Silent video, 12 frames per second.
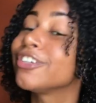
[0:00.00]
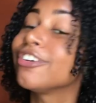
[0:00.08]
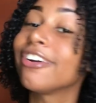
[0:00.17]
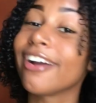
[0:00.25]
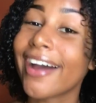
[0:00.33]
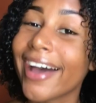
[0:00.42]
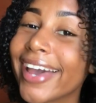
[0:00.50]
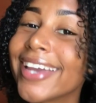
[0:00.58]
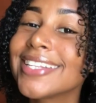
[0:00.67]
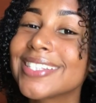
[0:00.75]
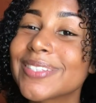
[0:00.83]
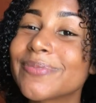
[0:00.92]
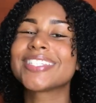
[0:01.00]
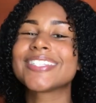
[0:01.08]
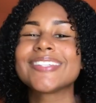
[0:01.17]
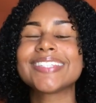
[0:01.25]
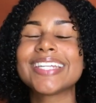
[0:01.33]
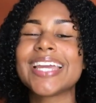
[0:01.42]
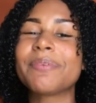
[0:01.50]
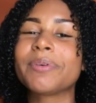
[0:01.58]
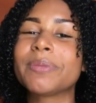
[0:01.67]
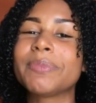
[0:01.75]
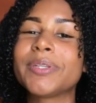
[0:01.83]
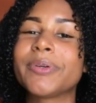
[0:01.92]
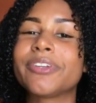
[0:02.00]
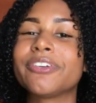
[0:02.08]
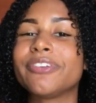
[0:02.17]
Right, so today I'm going to be doing a